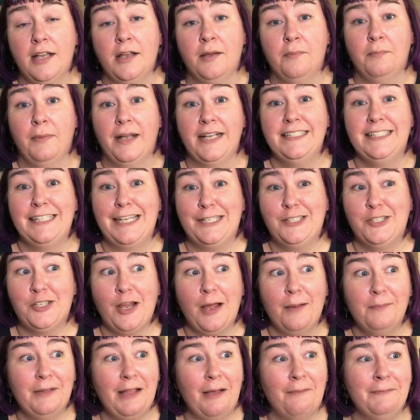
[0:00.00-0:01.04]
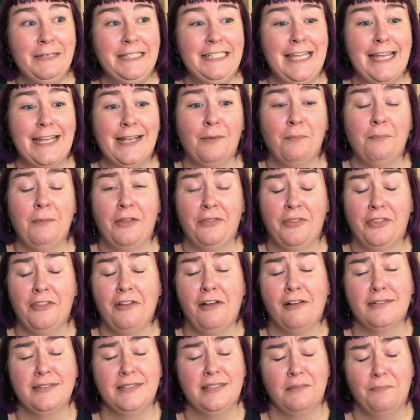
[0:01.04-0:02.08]
My day job let me take a
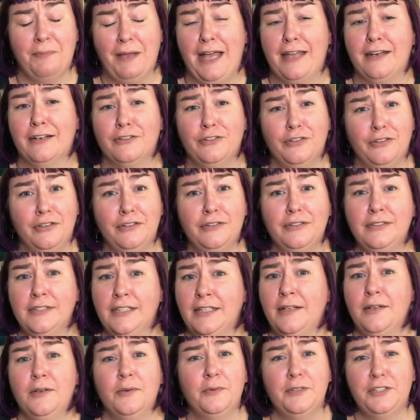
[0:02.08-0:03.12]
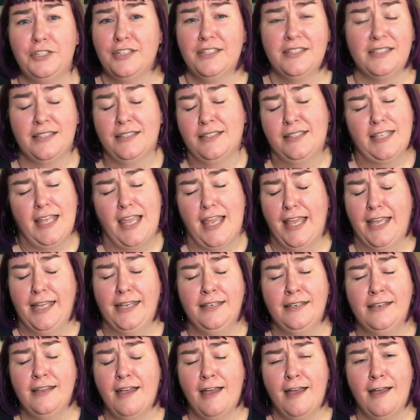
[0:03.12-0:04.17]
month-long sabbatical, which is
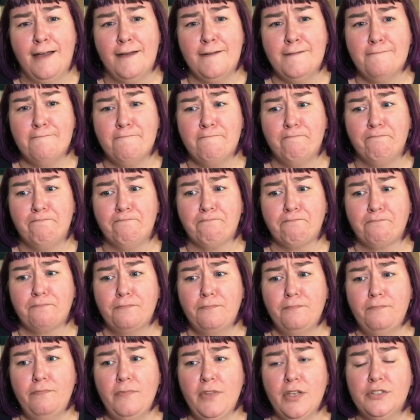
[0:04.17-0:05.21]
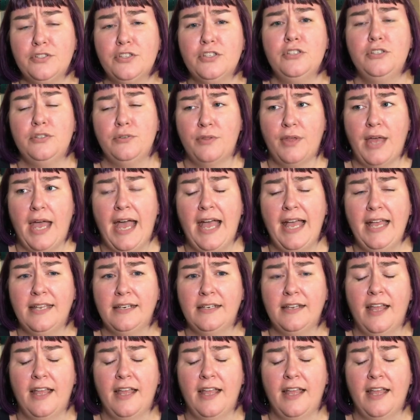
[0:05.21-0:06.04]
insane, to do that.